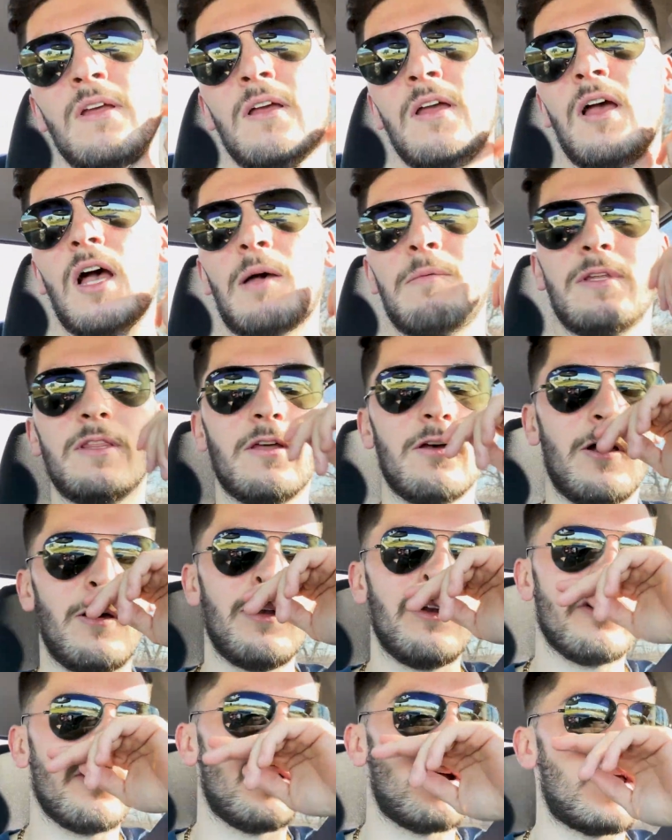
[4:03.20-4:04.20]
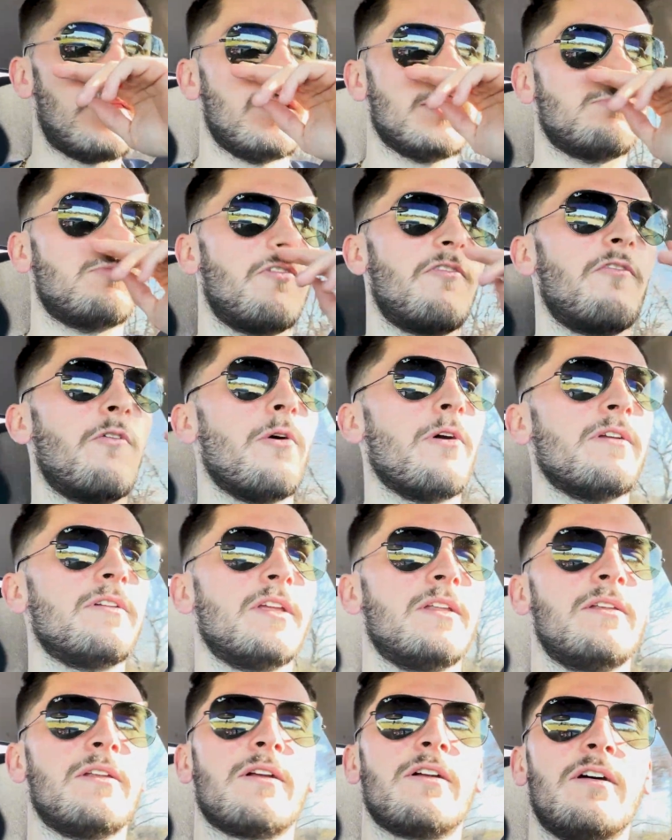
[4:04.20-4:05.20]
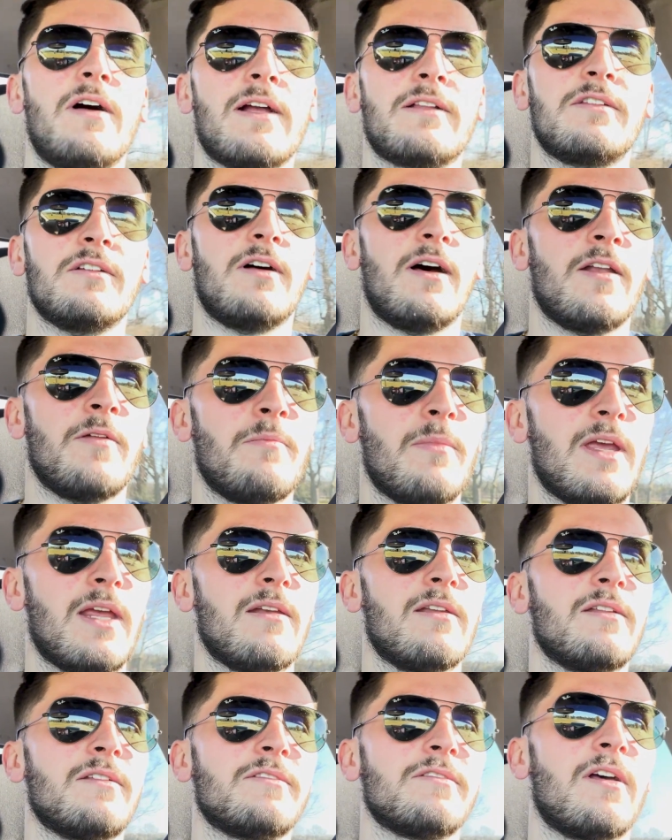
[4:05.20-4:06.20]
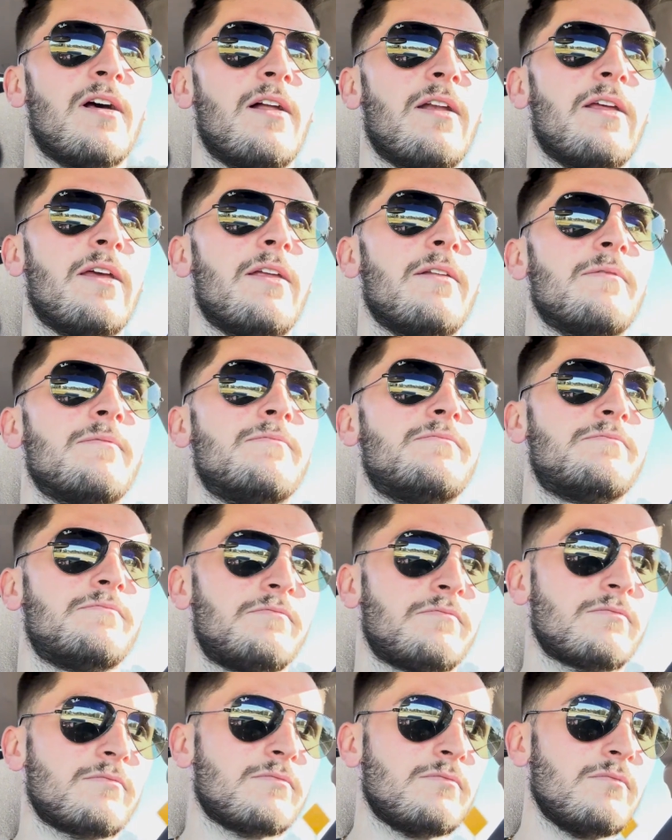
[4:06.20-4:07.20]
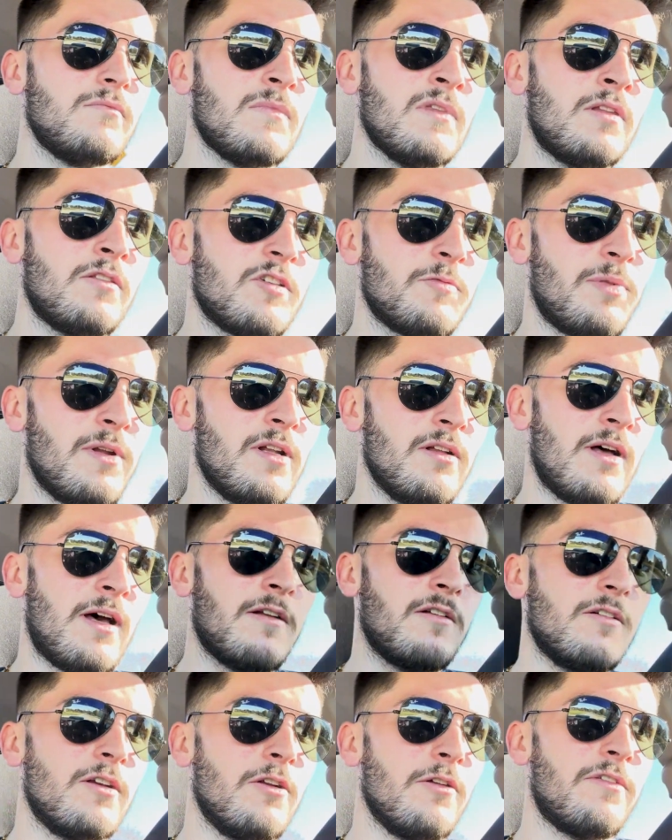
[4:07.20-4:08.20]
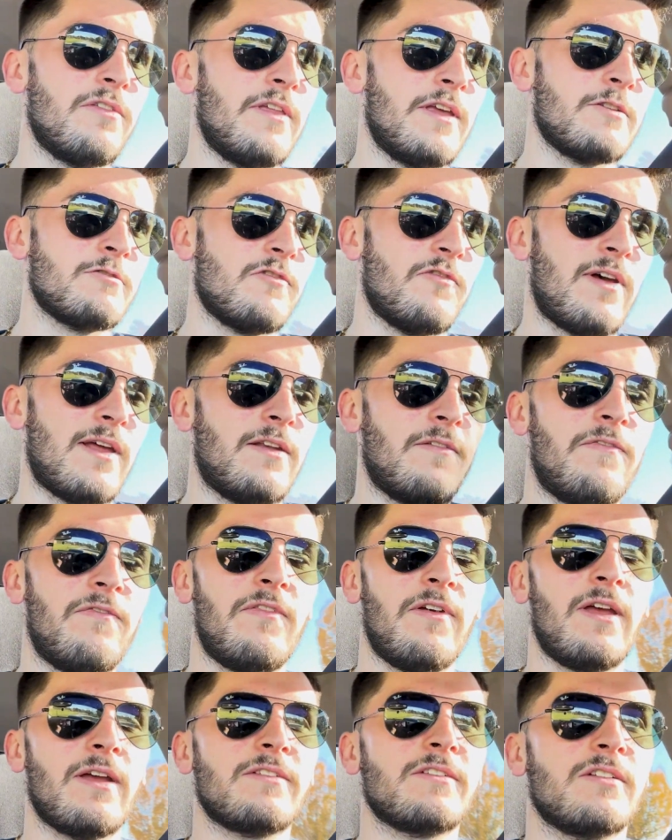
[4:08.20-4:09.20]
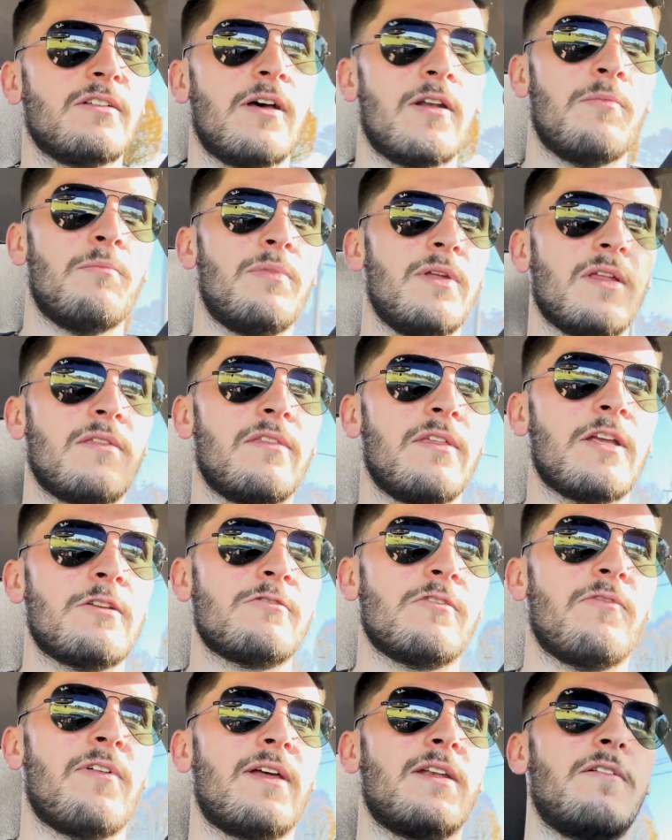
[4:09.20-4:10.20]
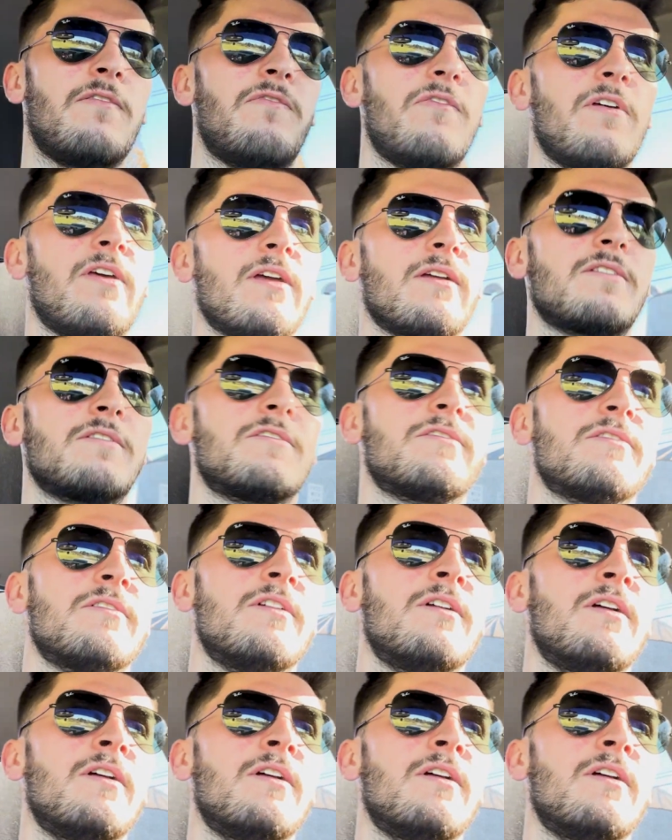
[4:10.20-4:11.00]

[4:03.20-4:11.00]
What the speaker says: The owner who had this before did neglect a lot of maintenance on it. There's been a lot of little things we've had to fix, a lot of big things we've had to fix.